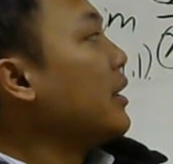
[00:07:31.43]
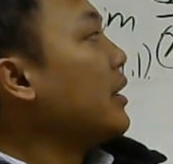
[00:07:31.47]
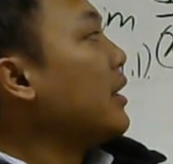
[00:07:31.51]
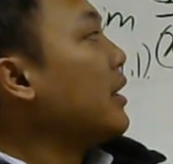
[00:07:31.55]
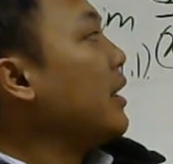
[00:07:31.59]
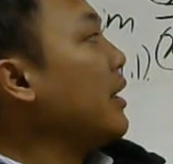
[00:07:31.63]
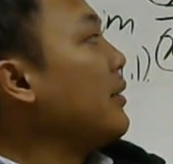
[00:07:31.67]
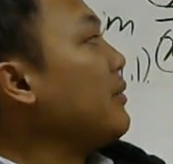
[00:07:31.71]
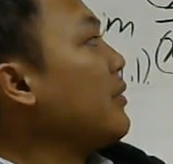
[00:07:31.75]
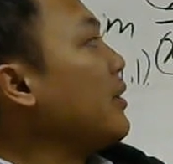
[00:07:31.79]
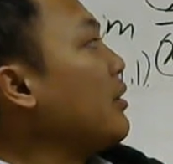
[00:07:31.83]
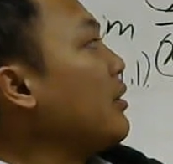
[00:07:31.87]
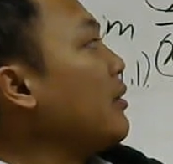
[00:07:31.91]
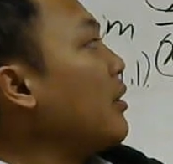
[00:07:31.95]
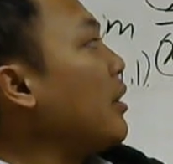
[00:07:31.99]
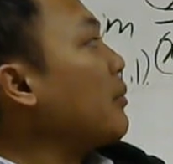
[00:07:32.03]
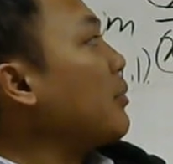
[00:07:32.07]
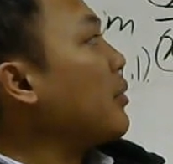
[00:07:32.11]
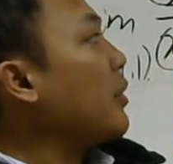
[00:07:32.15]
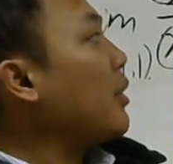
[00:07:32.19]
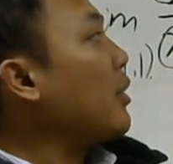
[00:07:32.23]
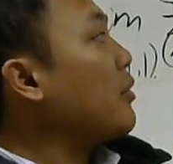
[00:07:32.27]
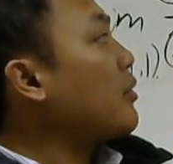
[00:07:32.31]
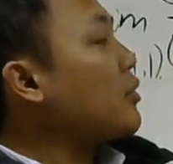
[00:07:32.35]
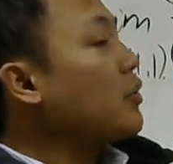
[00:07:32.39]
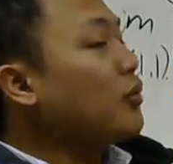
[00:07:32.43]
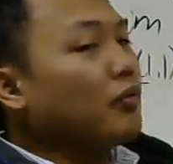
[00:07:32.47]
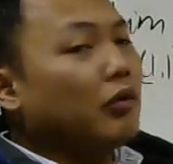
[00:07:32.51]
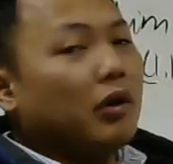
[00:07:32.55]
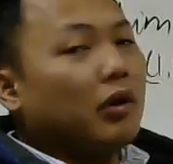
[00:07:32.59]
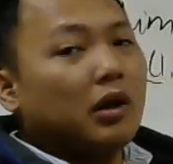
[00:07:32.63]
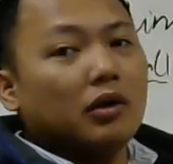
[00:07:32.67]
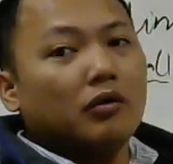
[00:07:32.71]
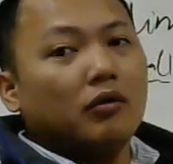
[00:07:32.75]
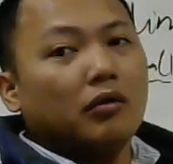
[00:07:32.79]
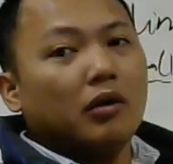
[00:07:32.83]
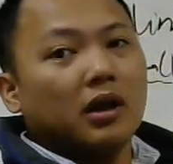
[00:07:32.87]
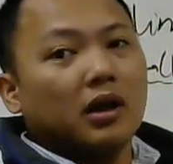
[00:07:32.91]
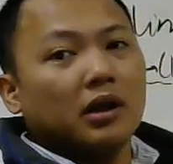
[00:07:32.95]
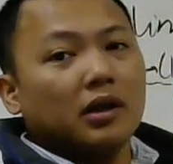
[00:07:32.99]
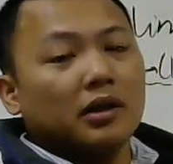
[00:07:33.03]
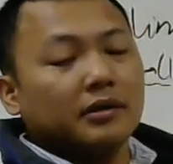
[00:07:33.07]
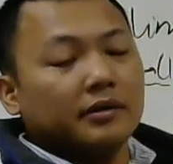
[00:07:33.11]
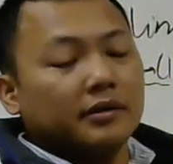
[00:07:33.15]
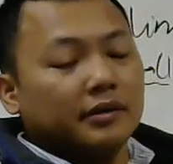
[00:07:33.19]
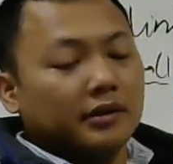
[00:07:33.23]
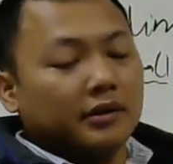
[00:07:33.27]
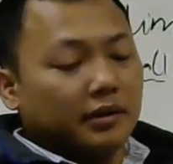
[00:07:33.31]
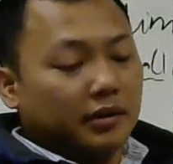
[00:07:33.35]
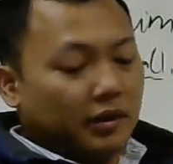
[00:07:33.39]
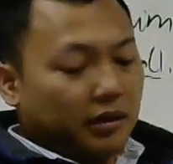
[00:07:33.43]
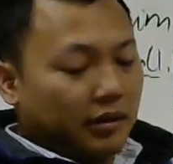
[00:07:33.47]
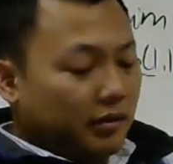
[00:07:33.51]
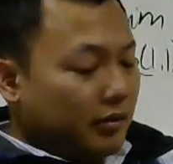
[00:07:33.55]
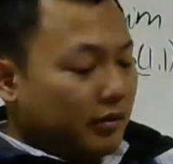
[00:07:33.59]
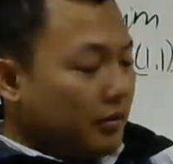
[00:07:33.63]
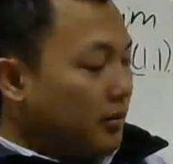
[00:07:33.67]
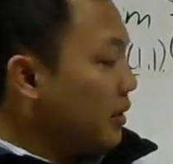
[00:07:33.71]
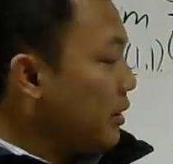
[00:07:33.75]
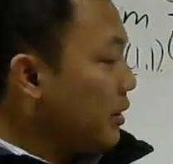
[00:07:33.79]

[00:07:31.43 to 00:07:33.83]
If you approach 1, 1, you know,